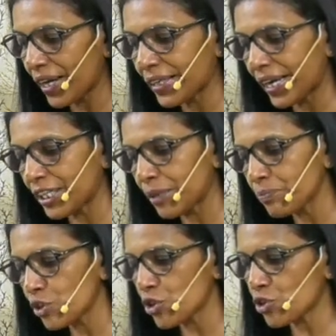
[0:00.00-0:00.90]
and get
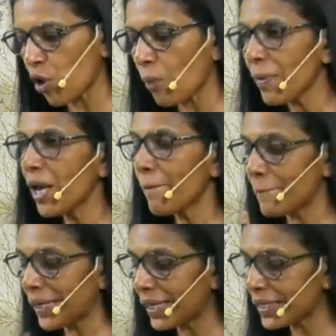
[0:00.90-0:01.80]
him to stop
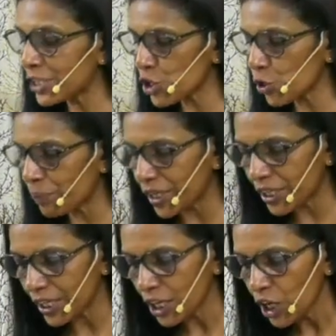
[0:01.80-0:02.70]
being
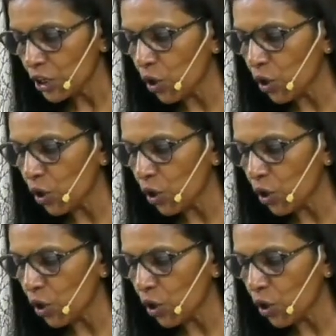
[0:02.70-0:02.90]
disobedient.